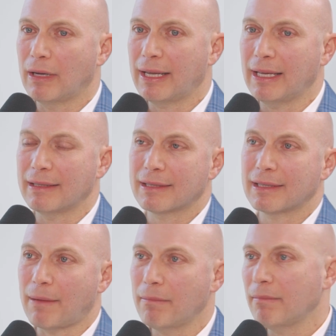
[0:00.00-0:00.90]
Again,
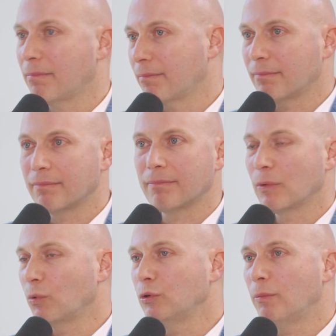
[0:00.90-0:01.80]
some
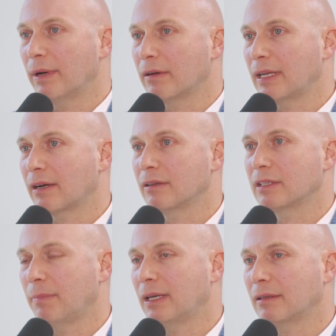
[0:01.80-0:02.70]
will do better than
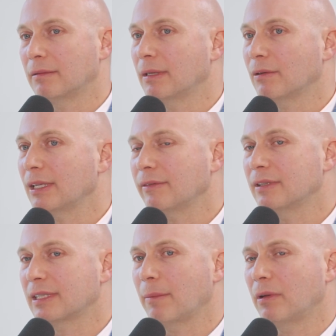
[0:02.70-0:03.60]
others, but relatively
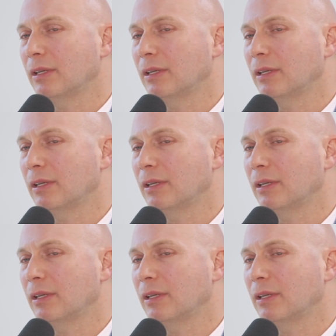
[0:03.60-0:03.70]
stable.